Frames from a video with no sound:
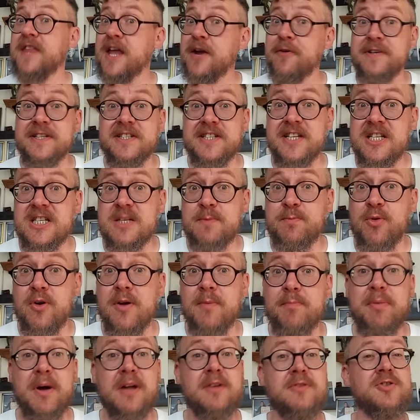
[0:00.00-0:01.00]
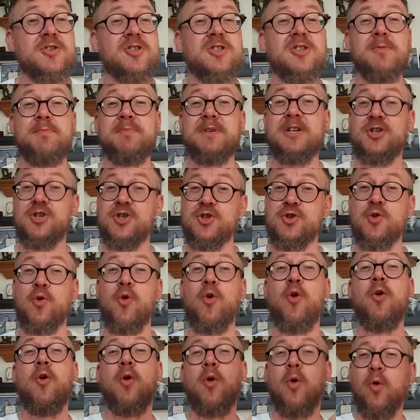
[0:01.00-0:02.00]
They're a disparate bunch, to be
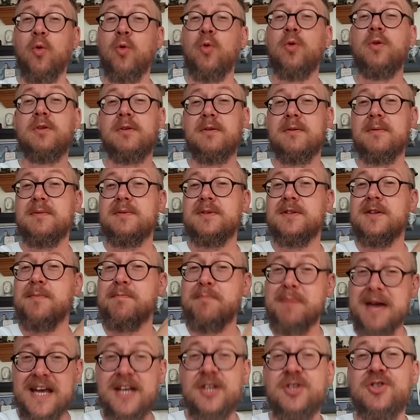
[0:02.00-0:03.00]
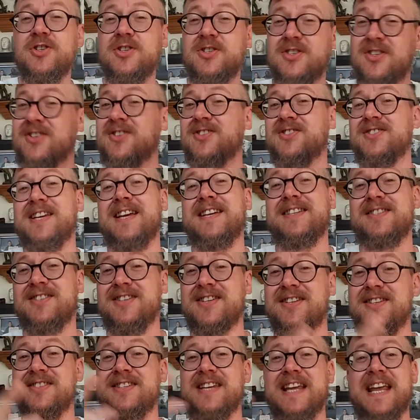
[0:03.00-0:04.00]
sure, all major
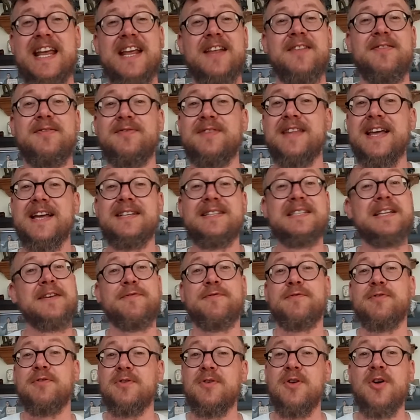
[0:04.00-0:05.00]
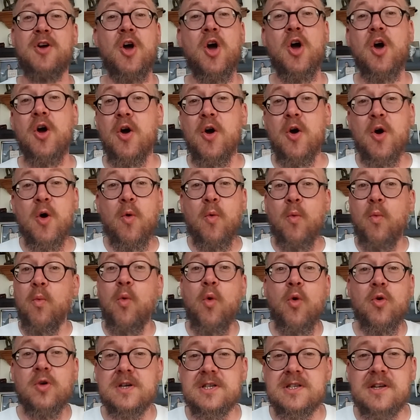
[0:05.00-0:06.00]
successes in their different
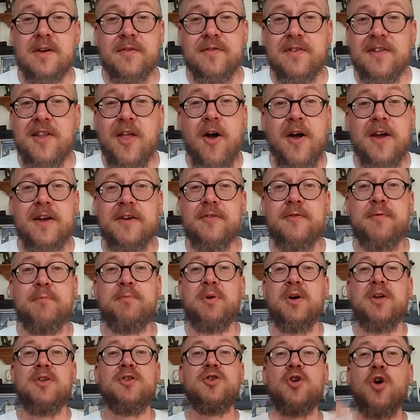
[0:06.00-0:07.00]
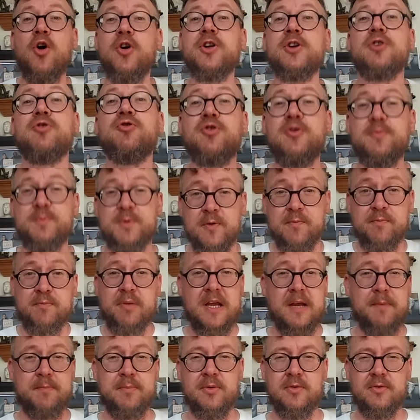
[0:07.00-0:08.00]
walks of life, but not a group of
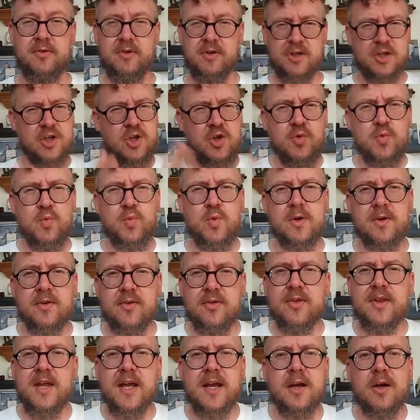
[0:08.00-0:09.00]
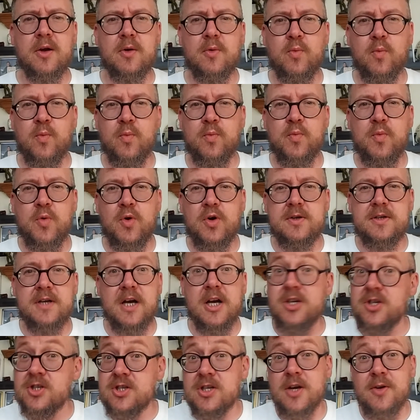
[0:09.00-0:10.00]
people that you would think would
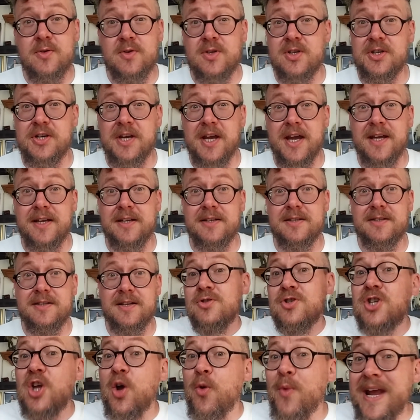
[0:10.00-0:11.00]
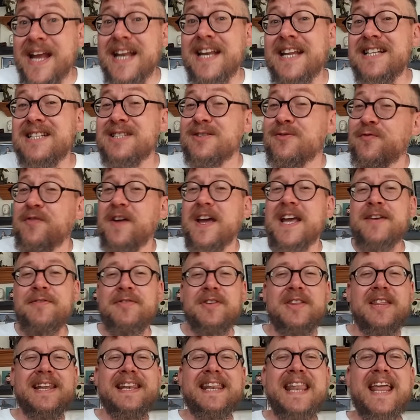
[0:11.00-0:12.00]
associate. So in its
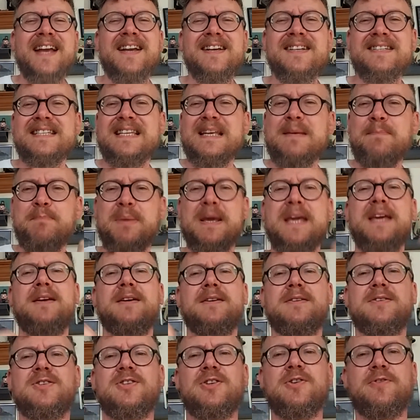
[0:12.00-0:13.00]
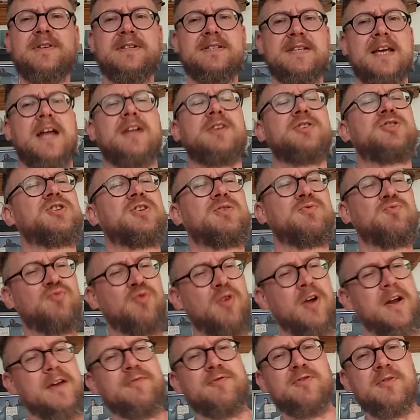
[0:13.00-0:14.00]
favour, The Legacy piques your attention
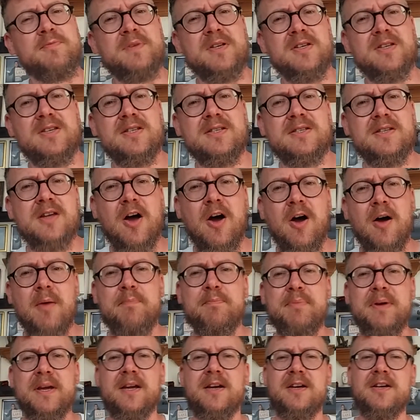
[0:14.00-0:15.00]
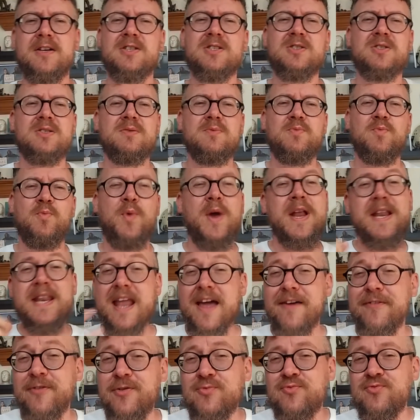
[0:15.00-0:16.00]
right from the start, because we're
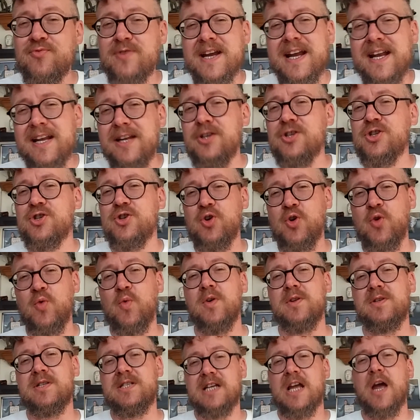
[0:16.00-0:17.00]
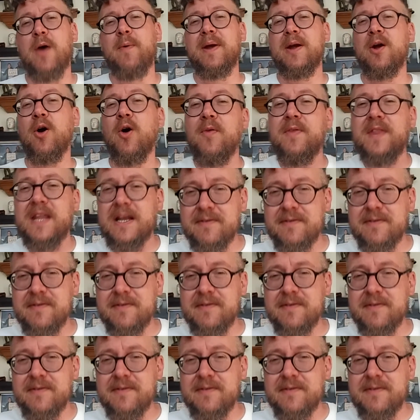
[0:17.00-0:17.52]
never really sure what's going on.